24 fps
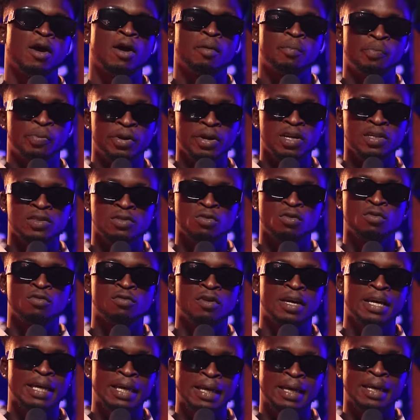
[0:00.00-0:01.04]
our parents
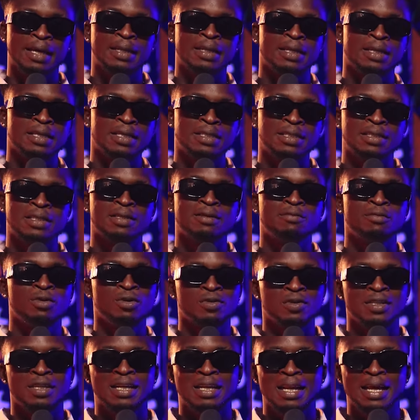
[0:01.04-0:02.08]
over here they, they see
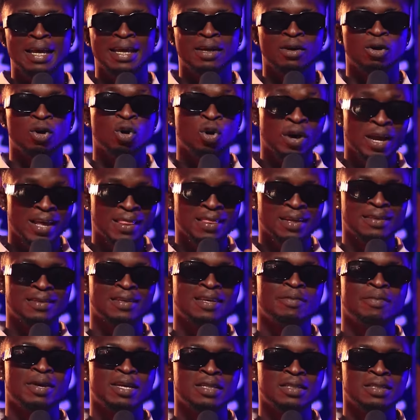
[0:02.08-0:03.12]
music like or
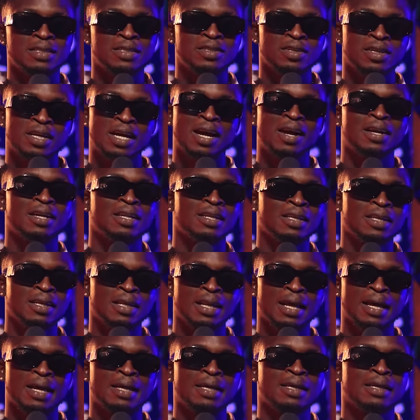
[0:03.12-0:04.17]
entertainment generally
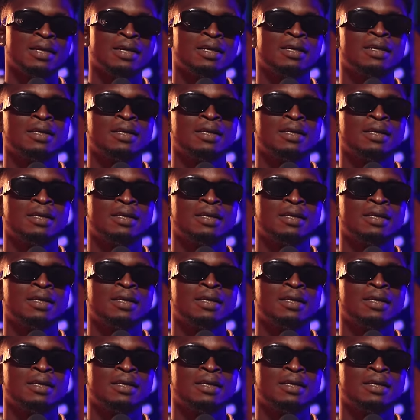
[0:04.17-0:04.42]
like